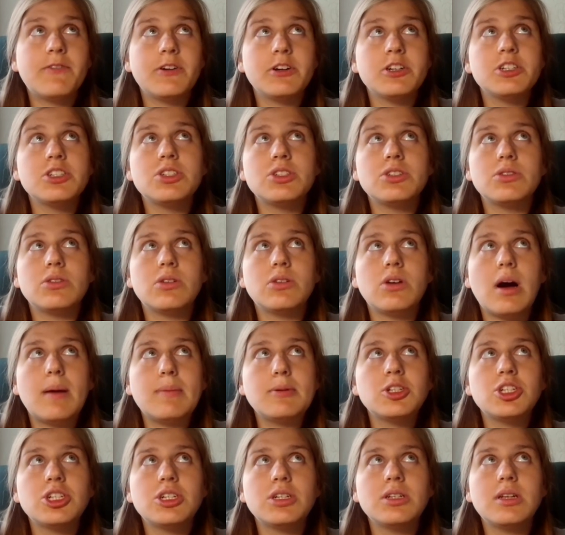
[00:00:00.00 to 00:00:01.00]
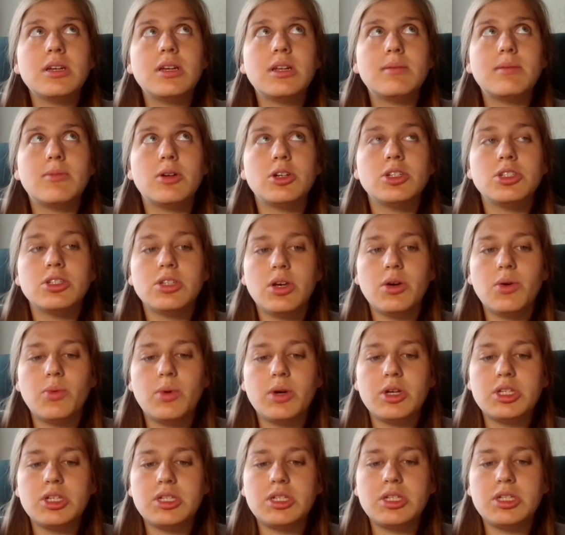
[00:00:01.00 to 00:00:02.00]
first option in Moscow
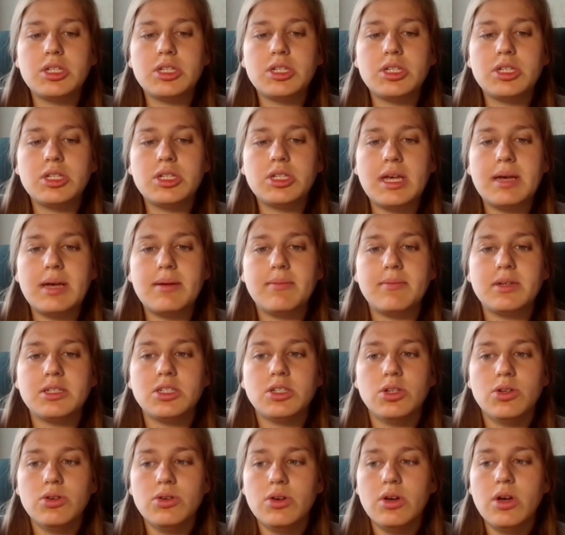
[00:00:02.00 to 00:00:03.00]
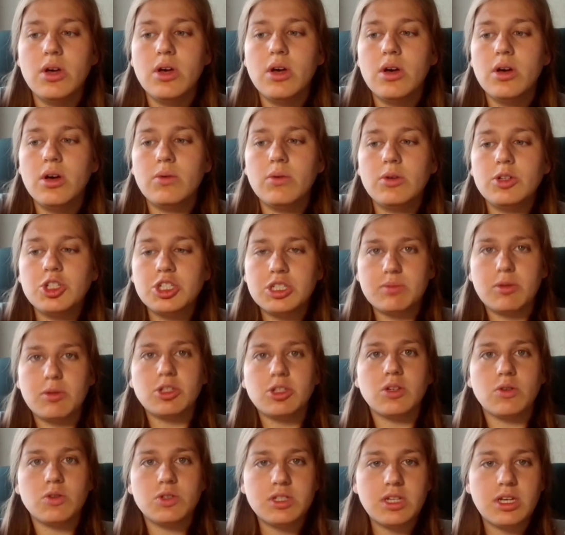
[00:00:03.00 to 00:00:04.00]
was MSU, which is
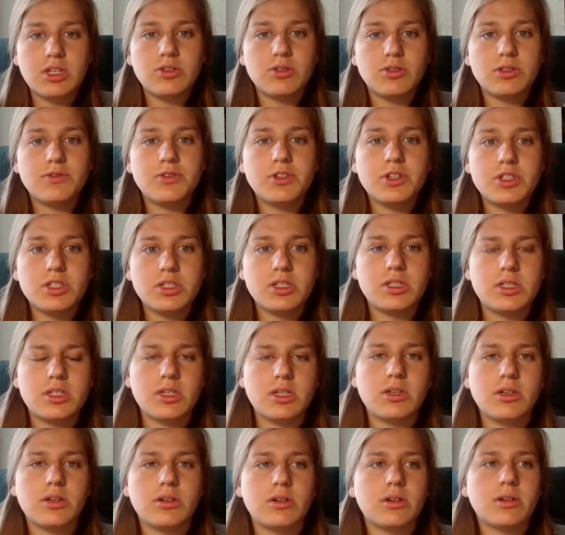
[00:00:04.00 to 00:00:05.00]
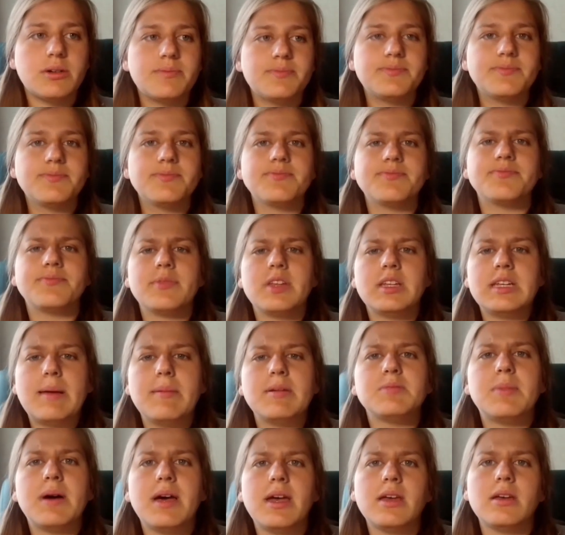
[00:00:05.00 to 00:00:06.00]
Moscow State University,
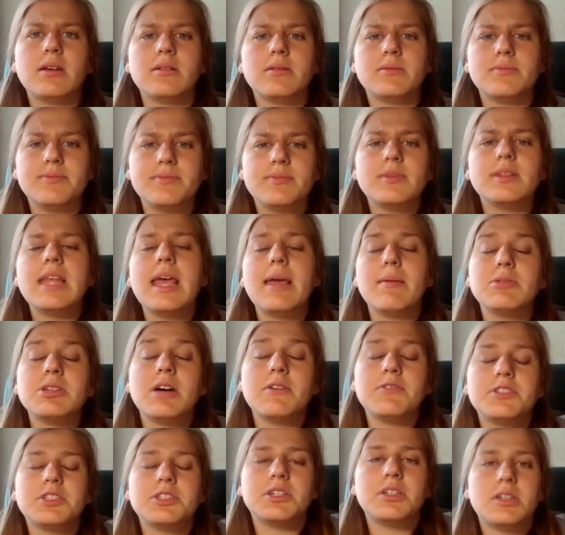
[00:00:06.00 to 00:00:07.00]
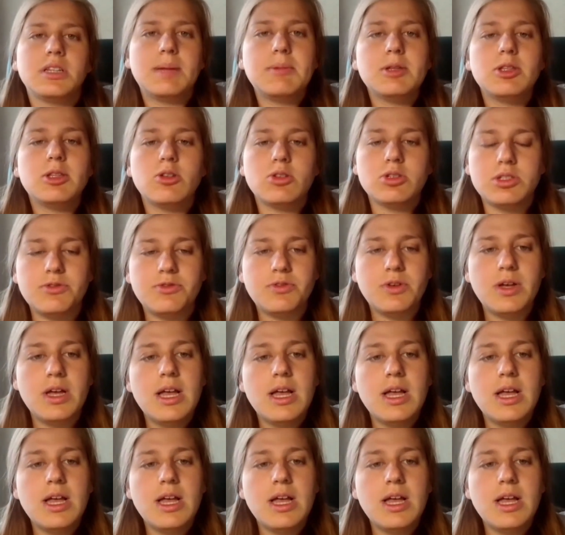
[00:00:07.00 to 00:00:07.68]
named after Lomonosov.